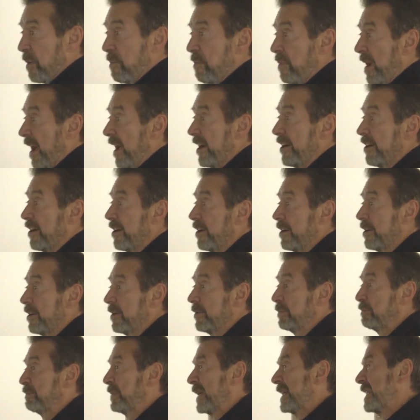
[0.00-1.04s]

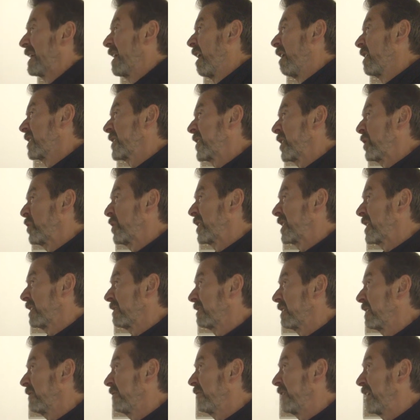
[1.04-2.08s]
better? But also, is
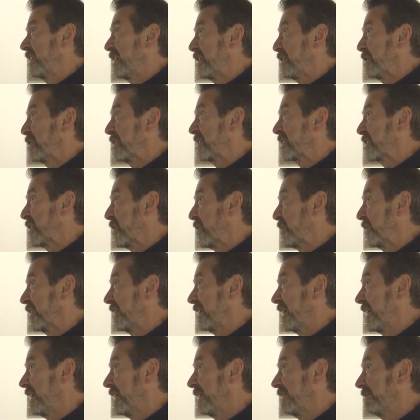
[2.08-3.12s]
the video is
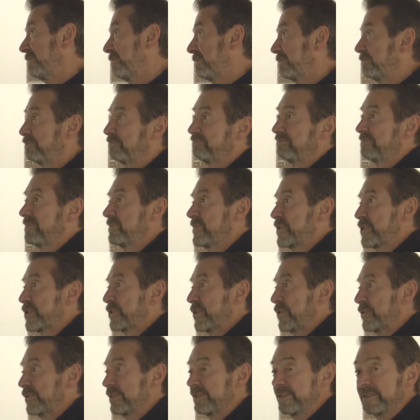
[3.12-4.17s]
only
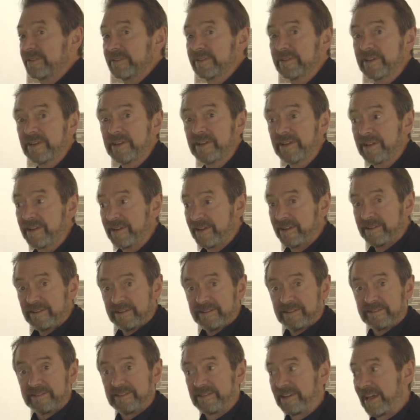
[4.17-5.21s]
certain
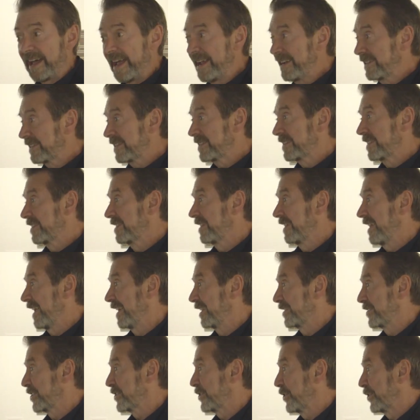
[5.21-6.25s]
light
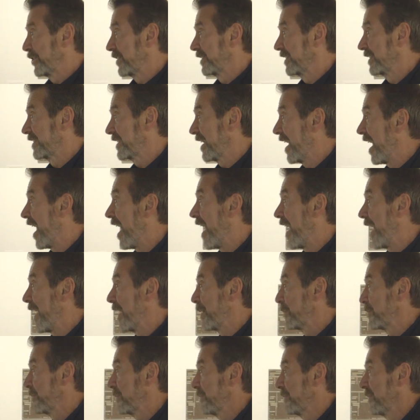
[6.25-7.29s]
in certain
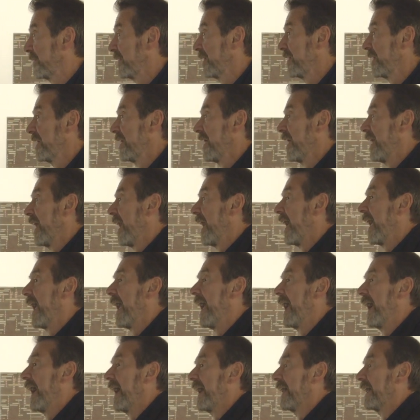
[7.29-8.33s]
time.
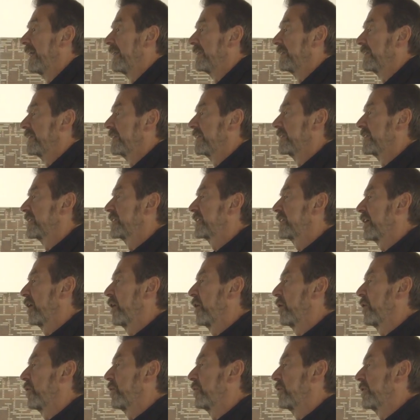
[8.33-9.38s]
And
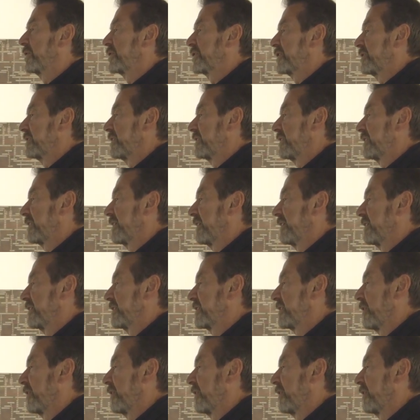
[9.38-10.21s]
so there's, there's